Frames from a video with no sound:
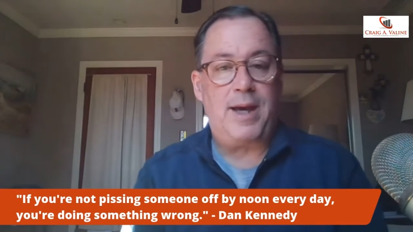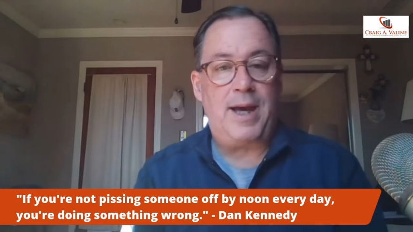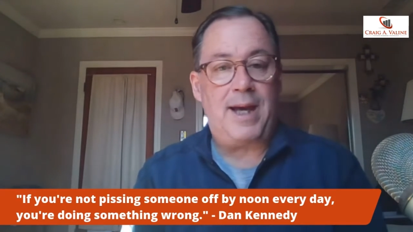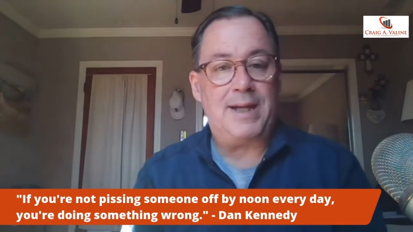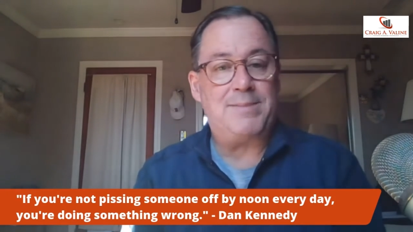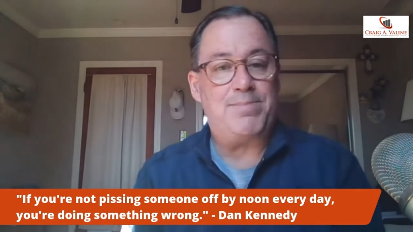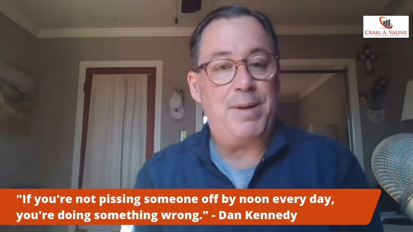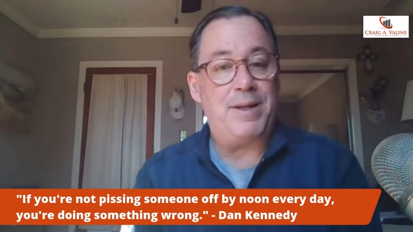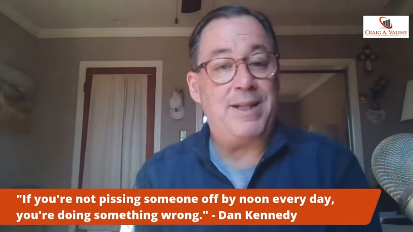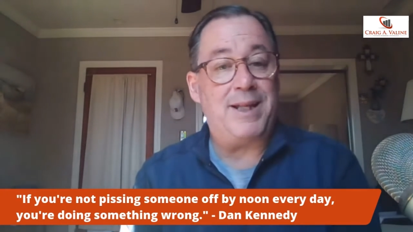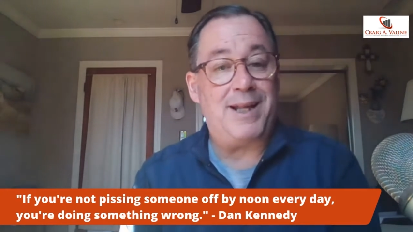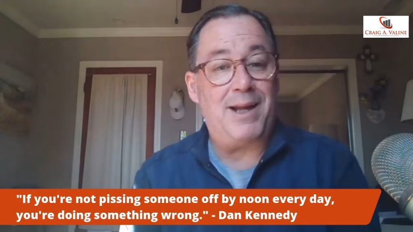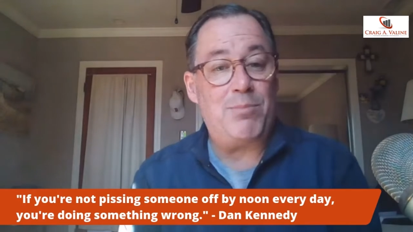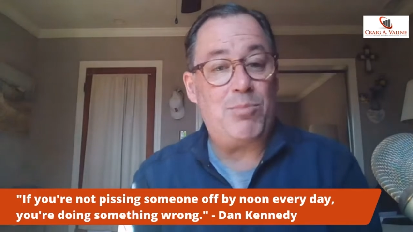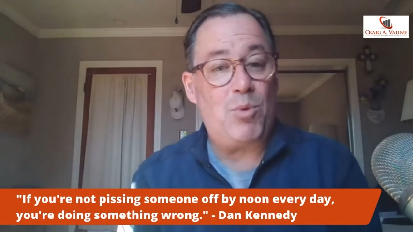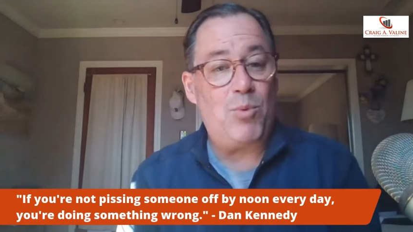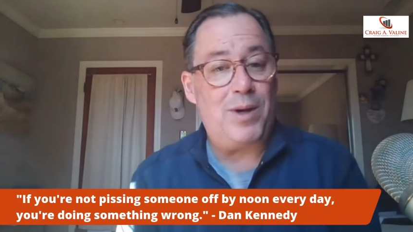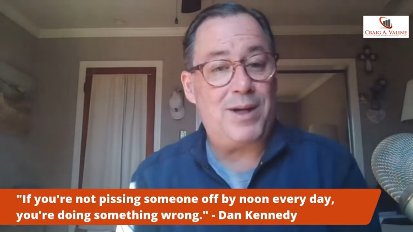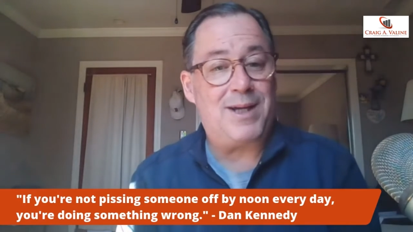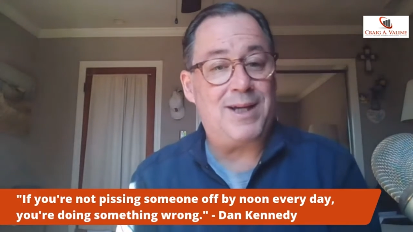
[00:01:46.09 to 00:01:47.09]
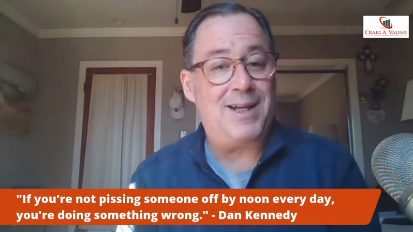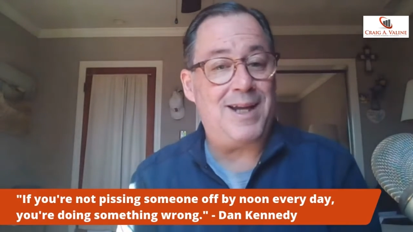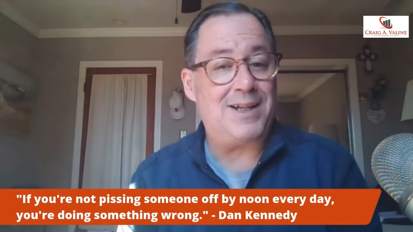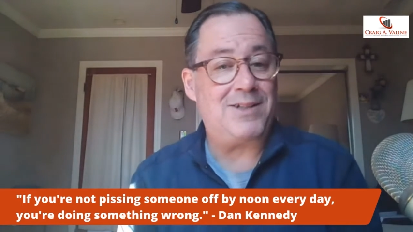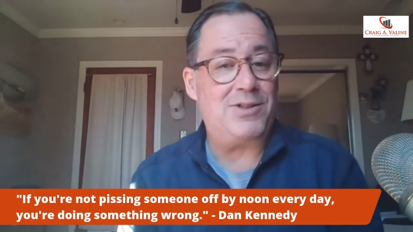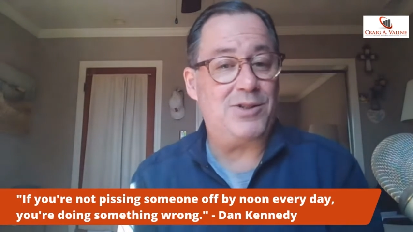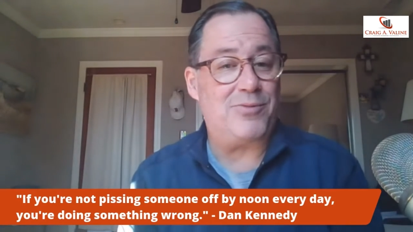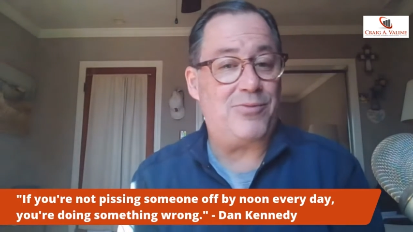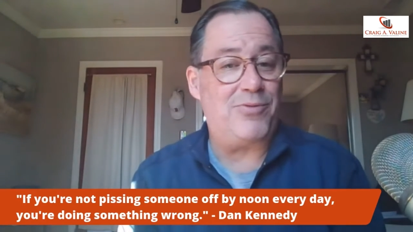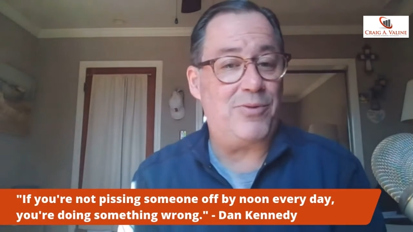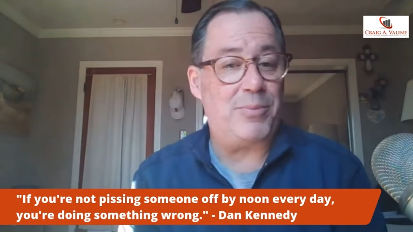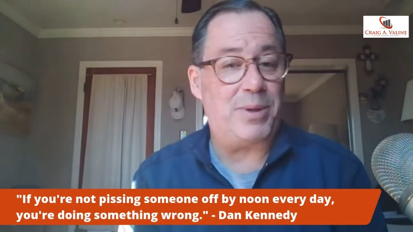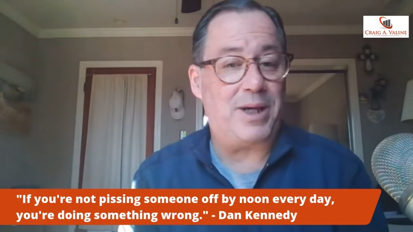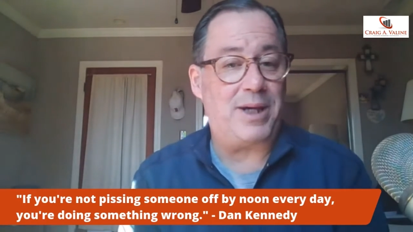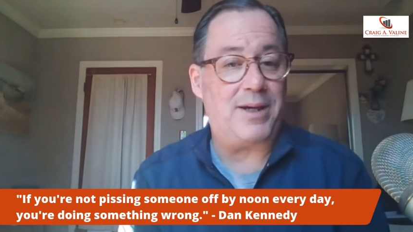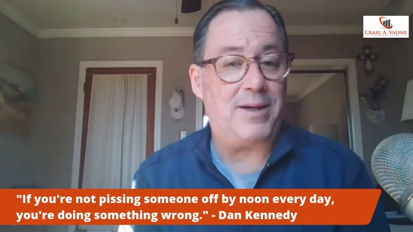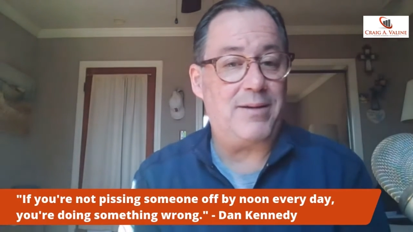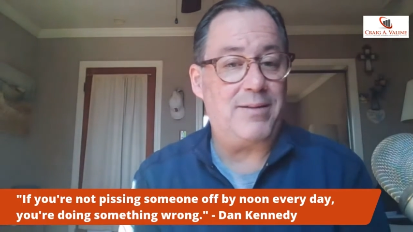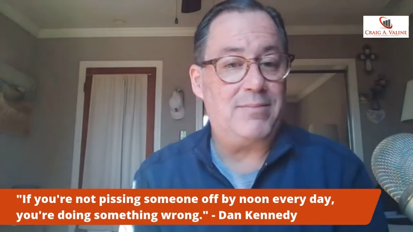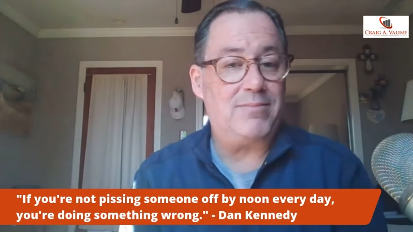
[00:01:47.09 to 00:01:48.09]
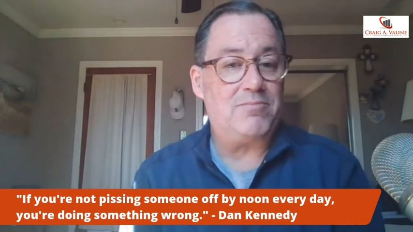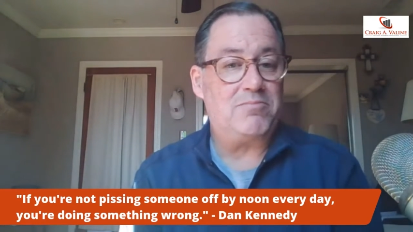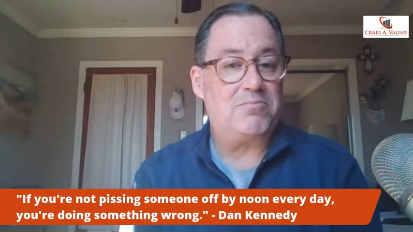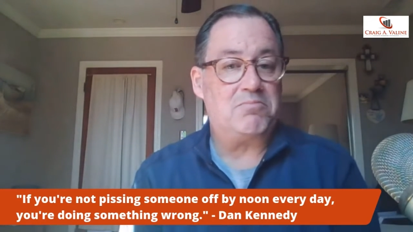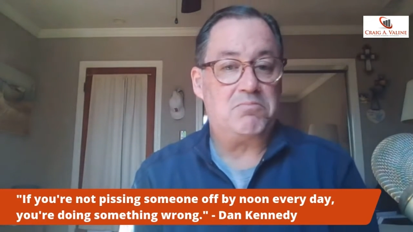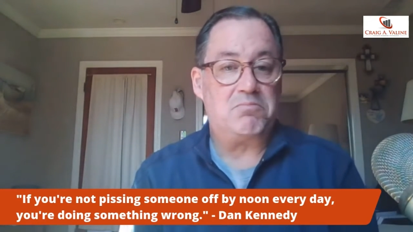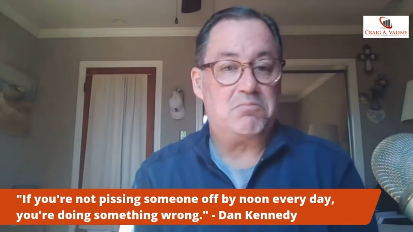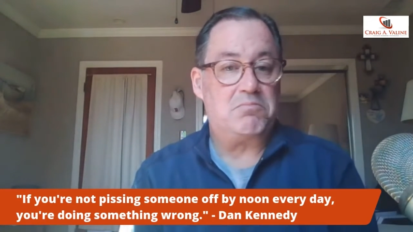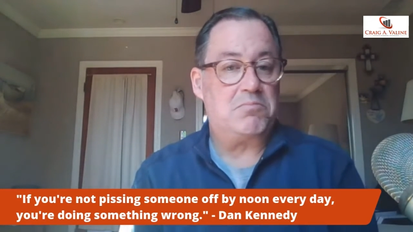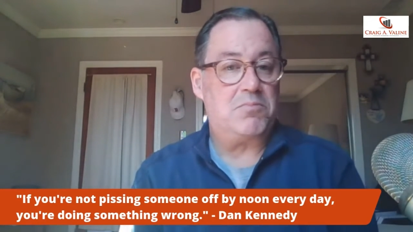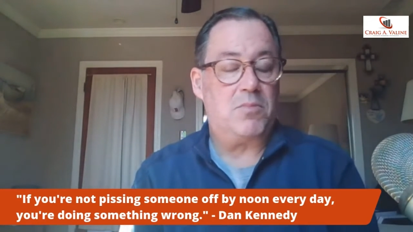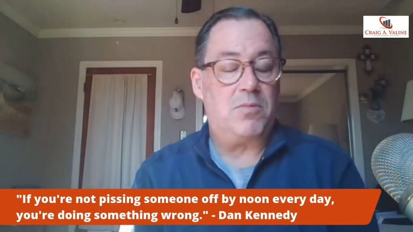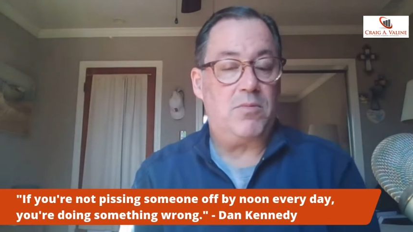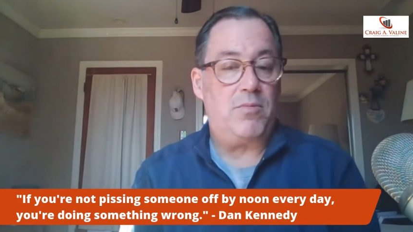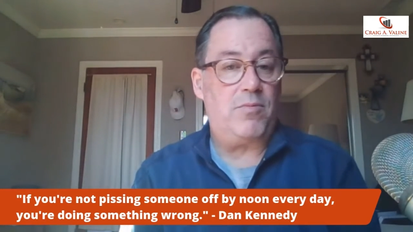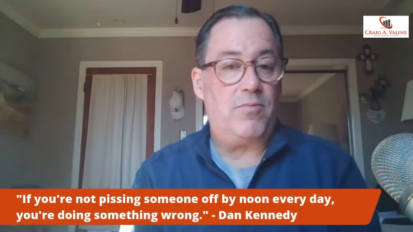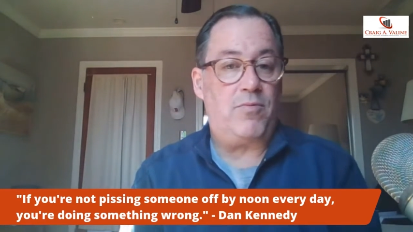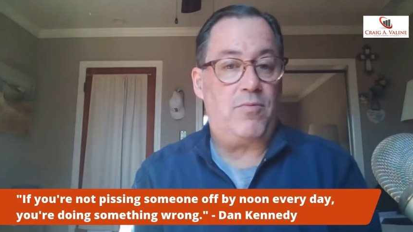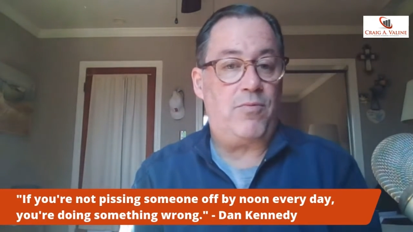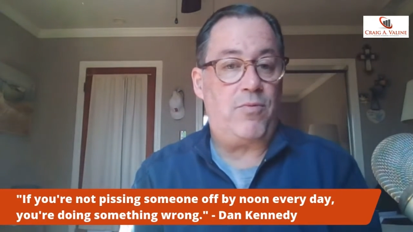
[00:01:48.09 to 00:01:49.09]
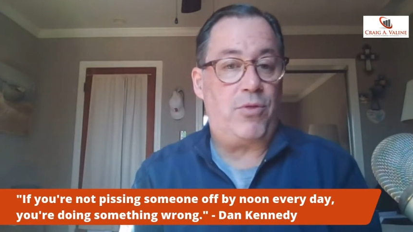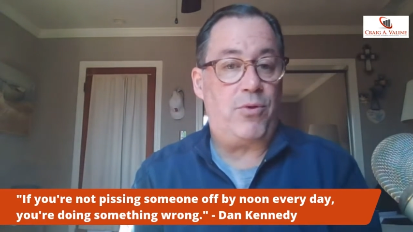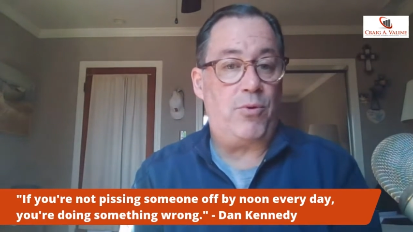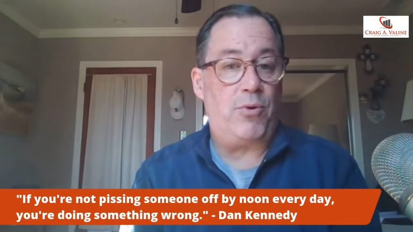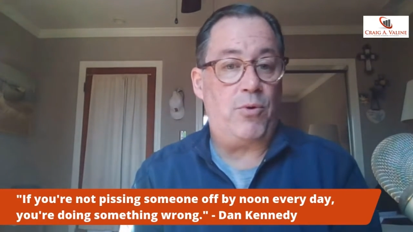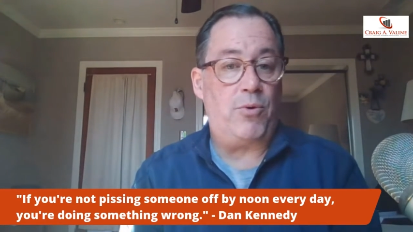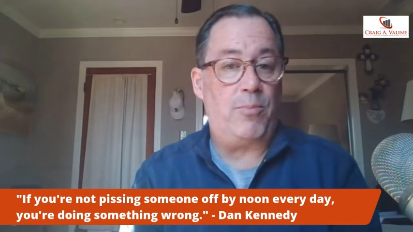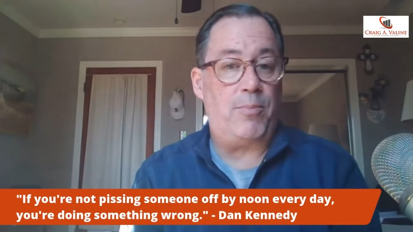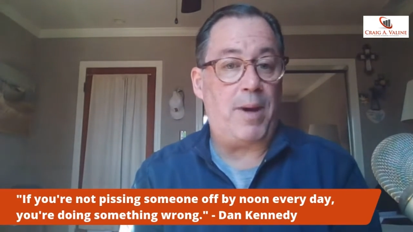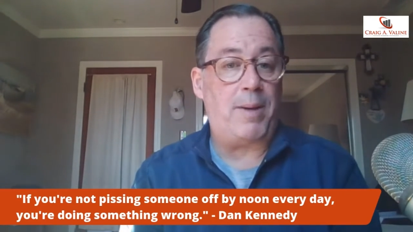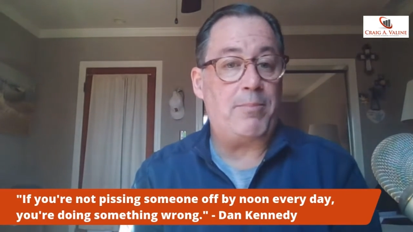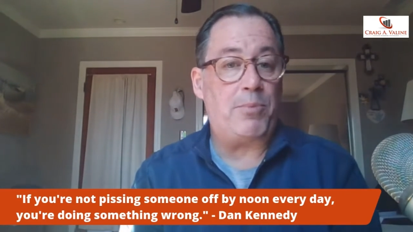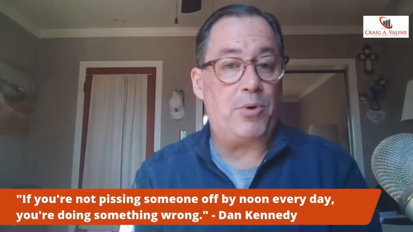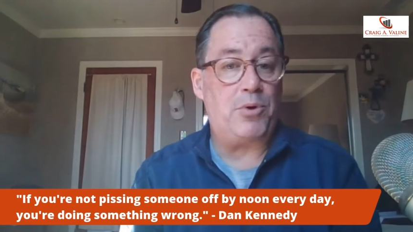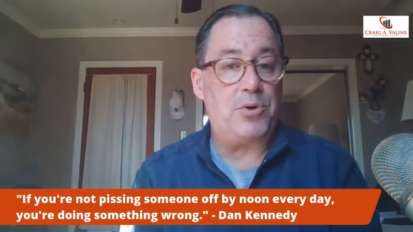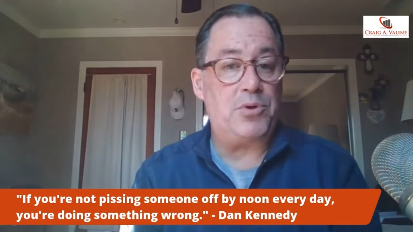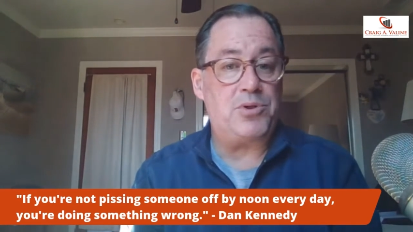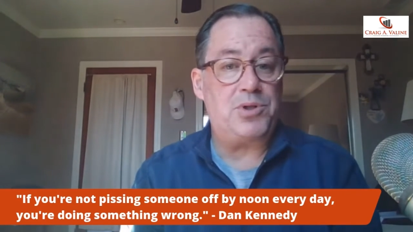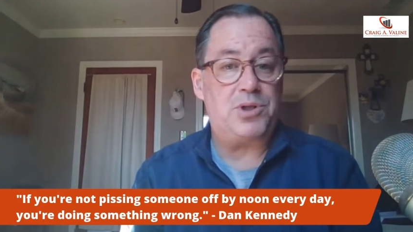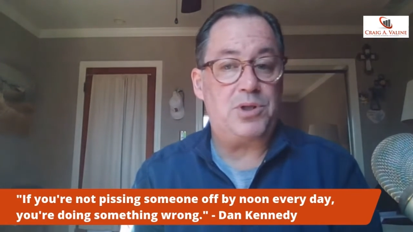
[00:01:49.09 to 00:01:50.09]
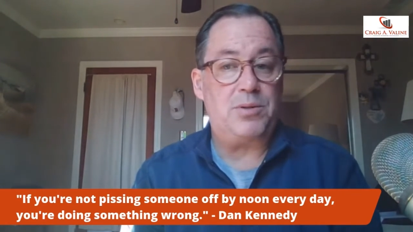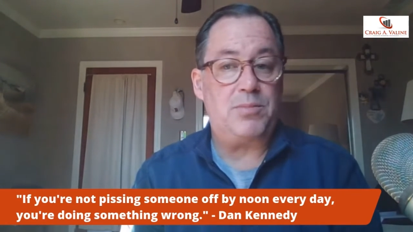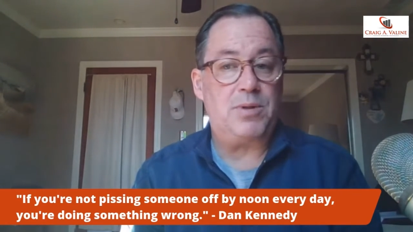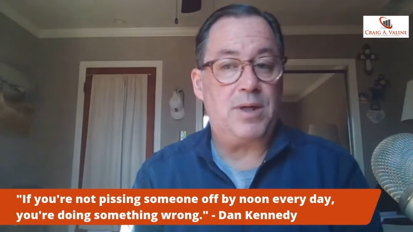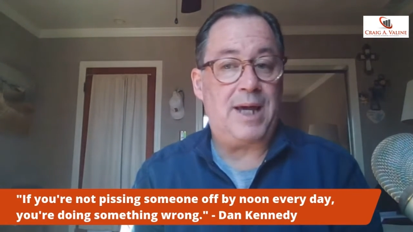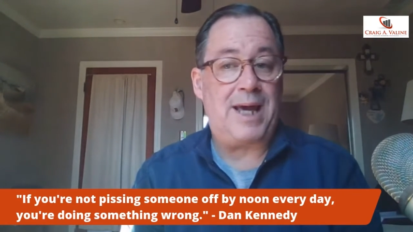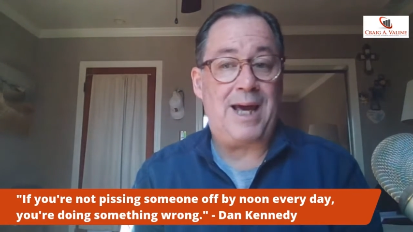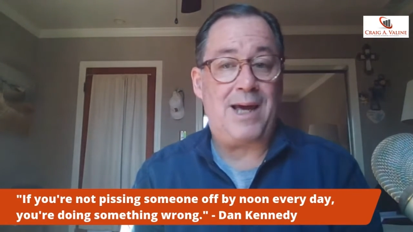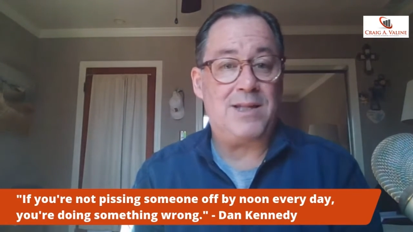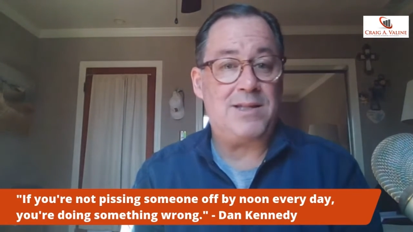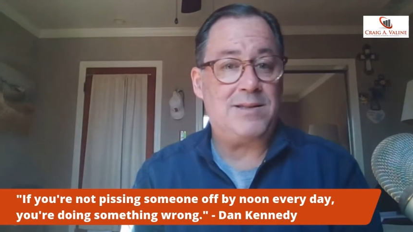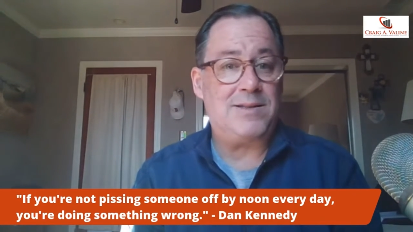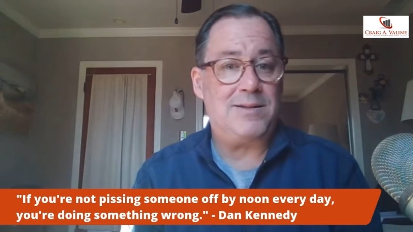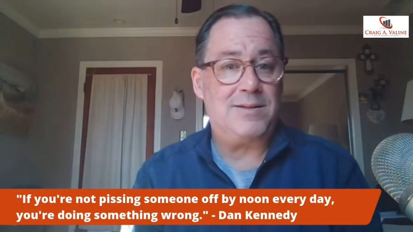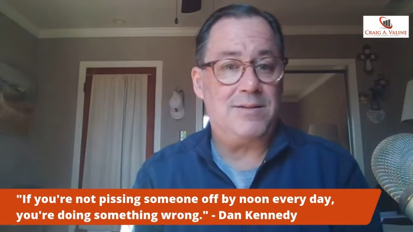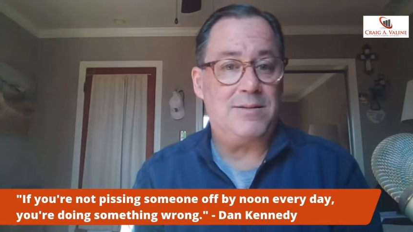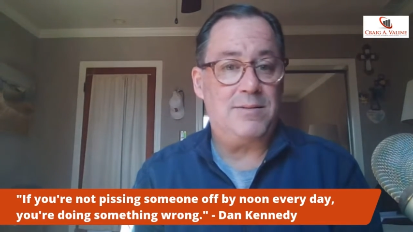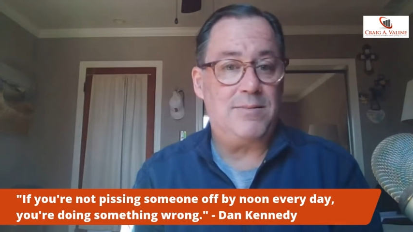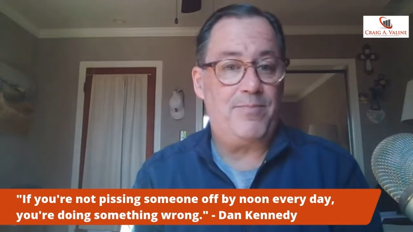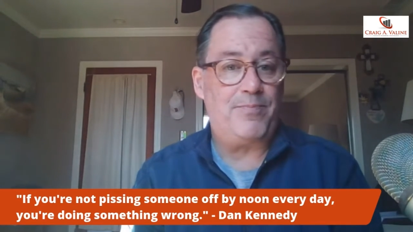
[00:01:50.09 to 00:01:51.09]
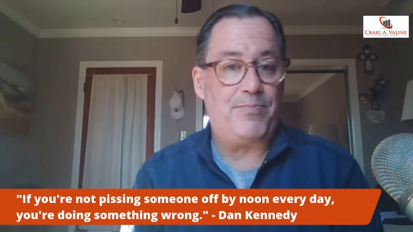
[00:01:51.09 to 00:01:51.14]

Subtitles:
has been the number one connector for me through members, guests,